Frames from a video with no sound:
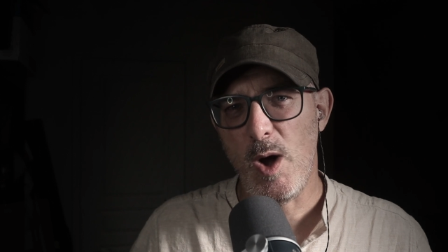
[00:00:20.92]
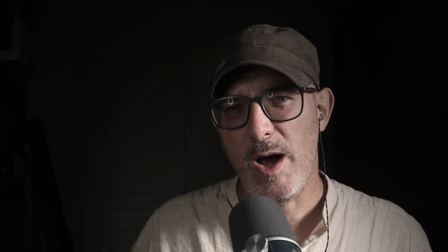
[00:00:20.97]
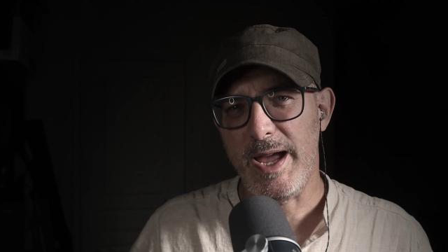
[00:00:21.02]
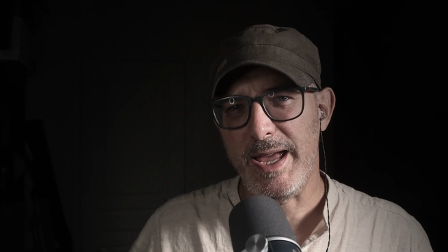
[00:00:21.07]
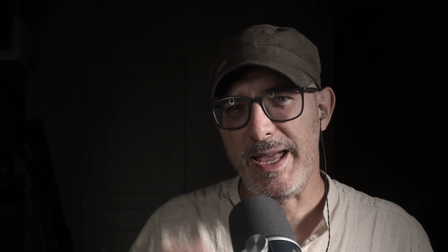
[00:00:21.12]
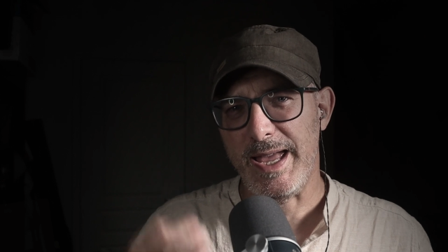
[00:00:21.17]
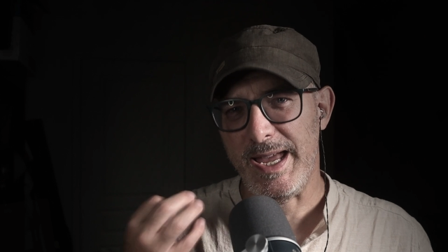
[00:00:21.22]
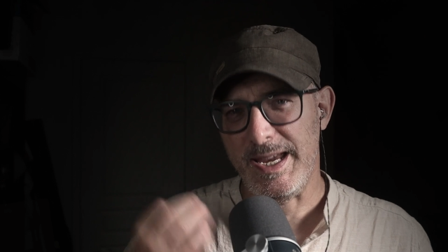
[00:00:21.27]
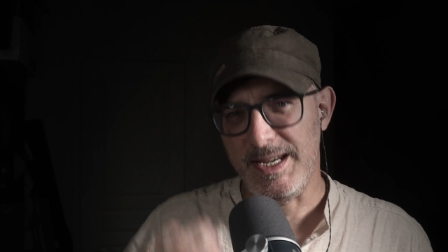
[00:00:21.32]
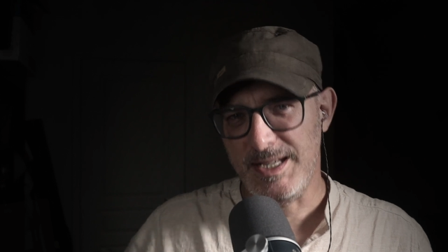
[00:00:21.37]

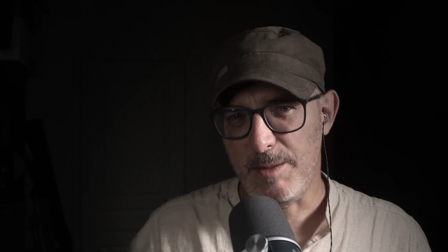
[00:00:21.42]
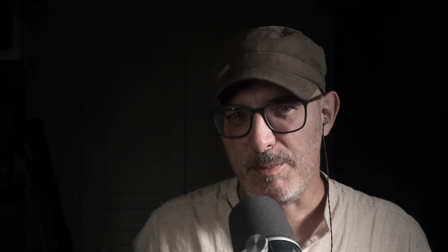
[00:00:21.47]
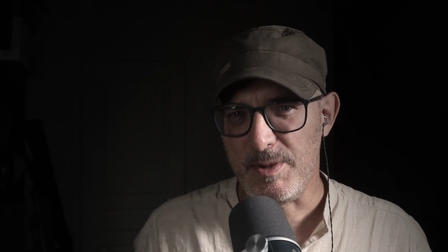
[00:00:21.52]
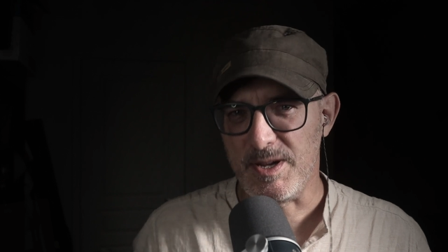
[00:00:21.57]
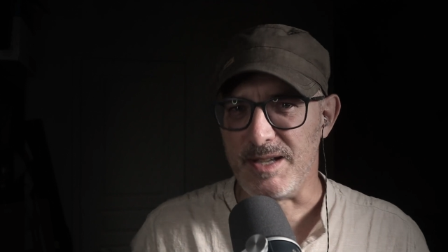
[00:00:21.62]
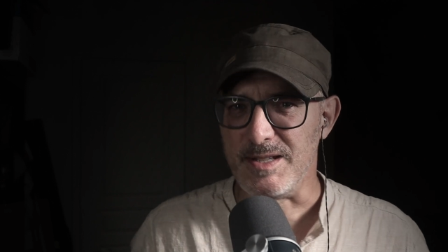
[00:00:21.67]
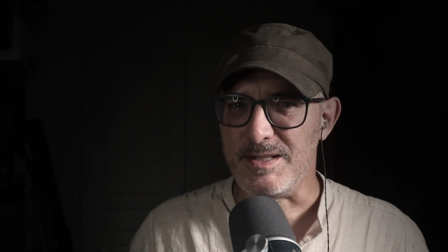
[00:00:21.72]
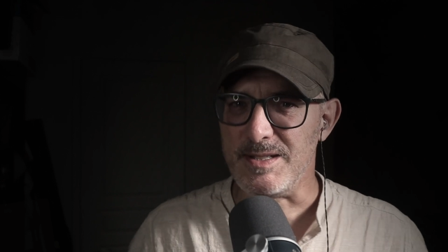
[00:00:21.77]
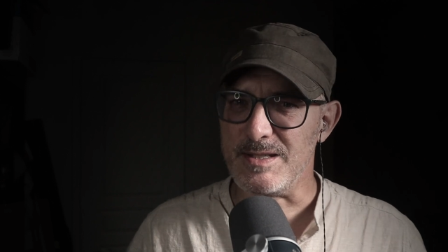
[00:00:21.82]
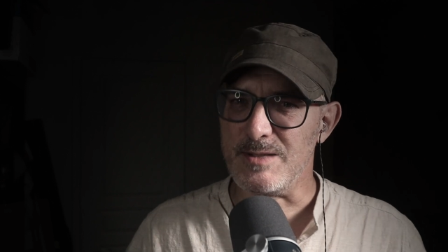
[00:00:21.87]
why
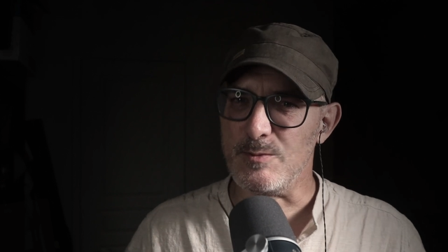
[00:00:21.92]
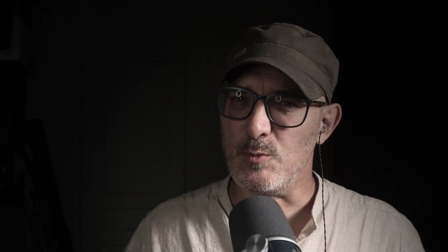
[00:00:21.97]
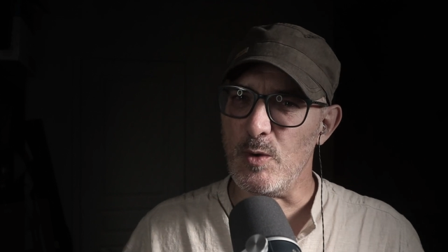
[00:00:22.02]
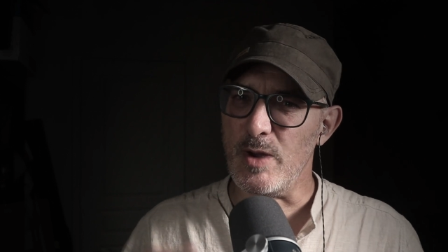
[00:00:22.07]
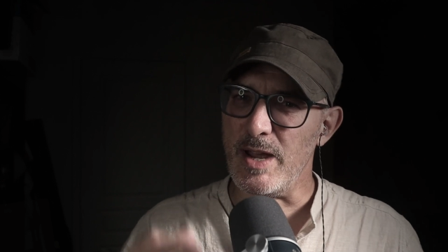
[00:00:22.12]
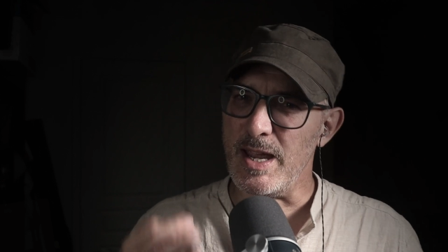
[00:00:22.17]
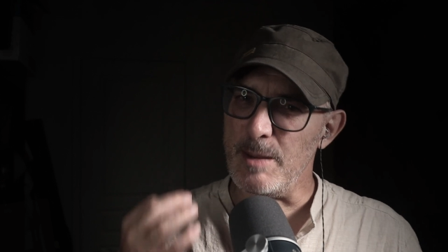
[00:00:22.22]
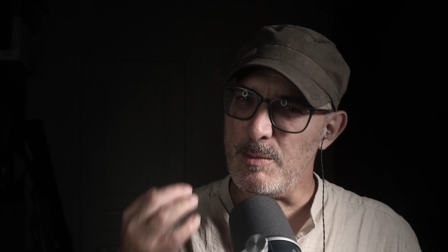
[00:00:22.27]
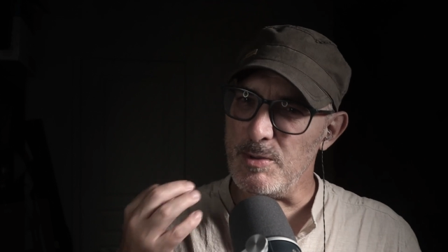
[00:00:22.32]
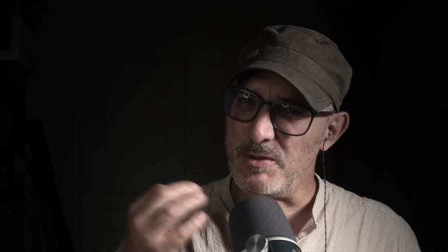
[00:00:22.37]
AWS
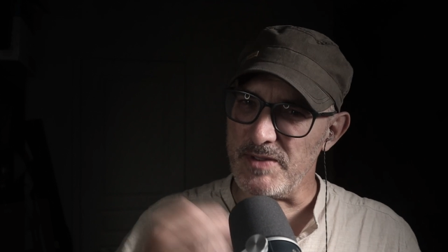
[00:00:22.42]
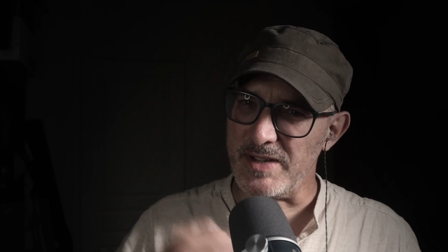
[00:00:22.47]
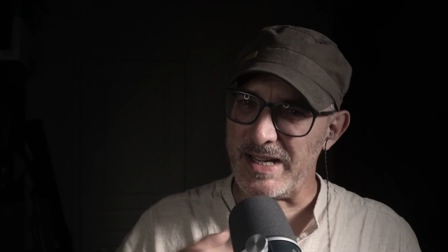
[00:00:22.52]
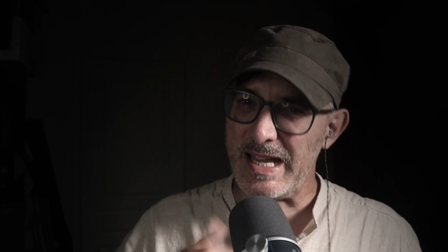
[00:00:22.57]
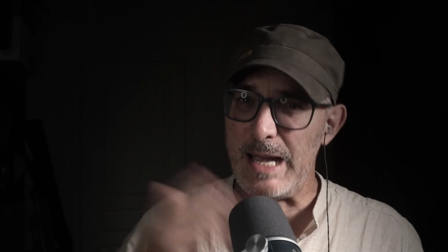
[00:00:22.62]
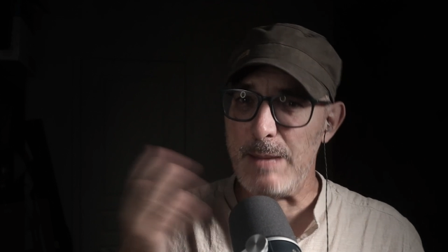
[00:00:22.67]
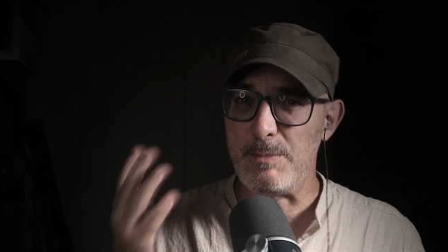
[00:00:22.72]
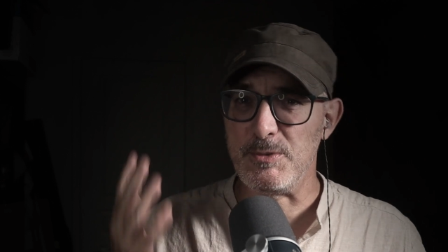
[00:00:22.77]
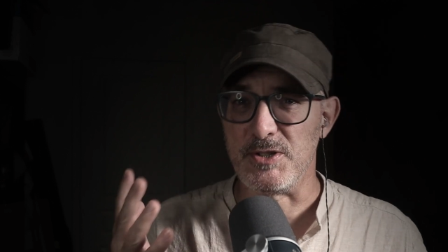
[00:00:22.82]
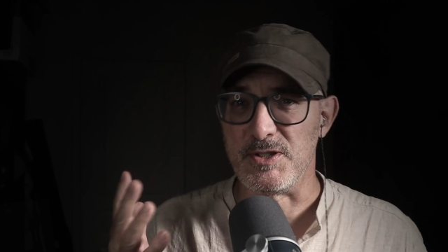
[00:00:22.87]
were able to
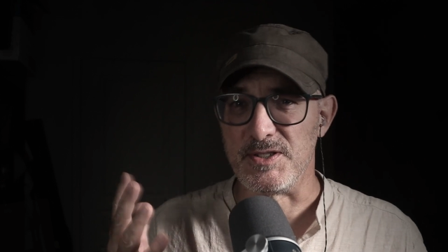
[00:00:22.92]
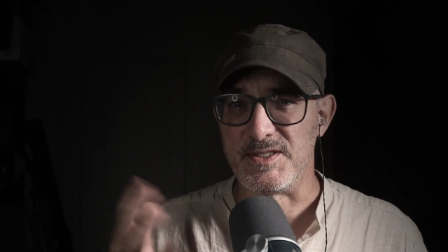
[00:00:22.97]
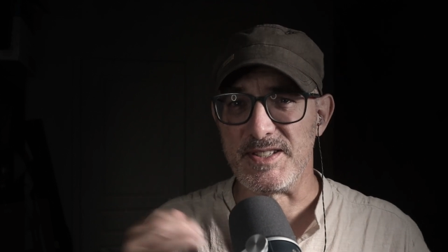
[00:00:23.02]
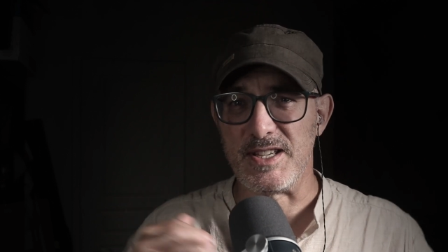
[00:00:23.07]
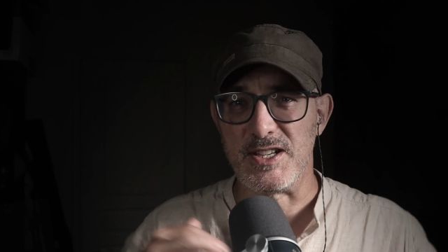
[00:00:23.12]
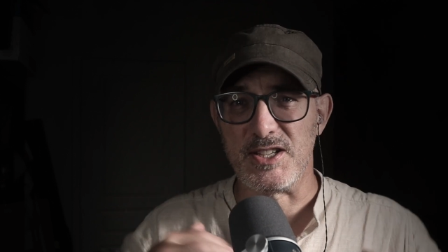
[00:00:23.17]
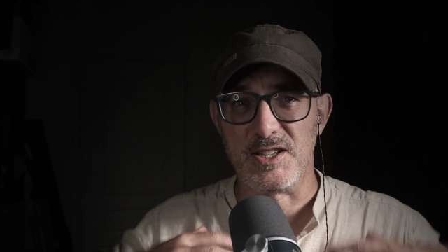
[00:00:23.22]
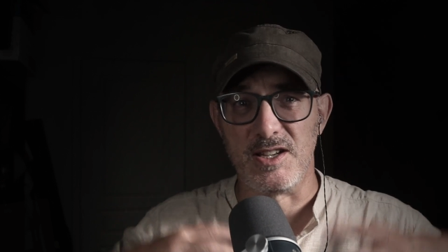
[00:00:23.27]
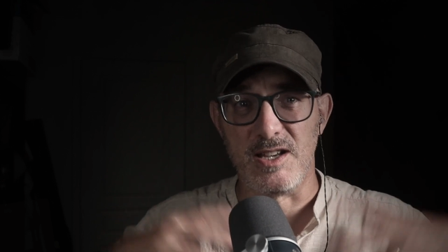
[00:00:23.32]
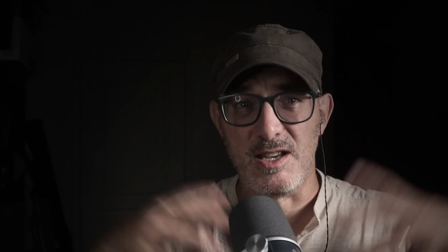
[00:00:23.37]
capture
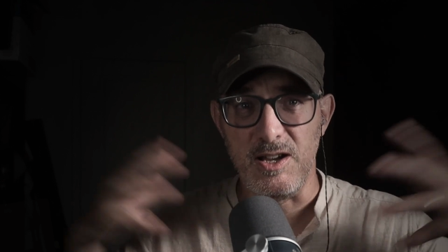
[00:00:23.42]
such a